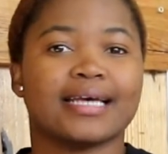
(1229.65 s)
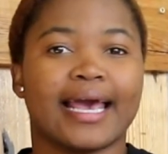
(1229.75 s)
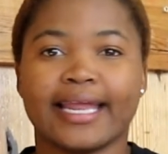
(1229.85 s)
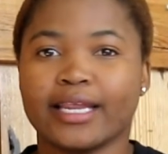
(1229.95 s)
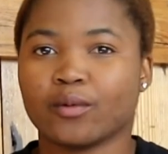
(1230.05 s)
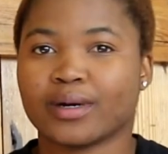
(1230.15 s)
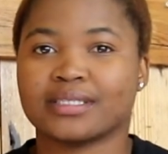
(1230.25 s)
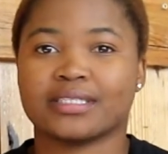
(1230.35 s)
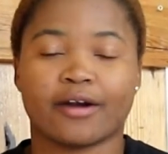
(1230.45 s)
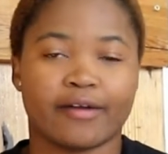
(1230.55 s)
anyone
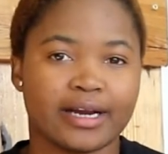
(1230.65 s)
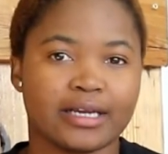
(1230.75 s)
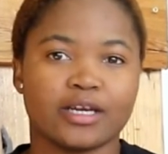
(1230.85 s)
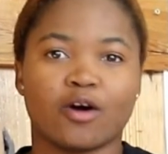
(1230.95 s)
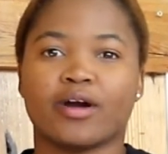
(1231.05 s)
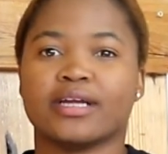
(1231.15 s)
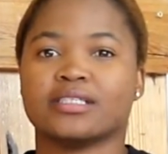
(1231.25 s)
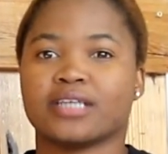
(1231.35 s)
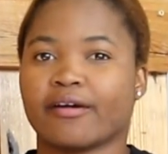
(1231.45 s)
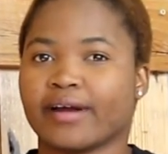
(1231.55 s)
directly or
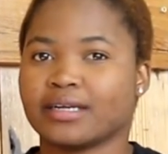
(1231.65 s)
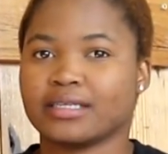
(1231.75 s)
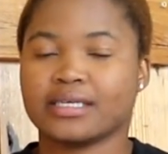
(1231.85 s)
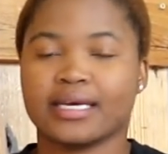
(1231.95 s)
indirectly.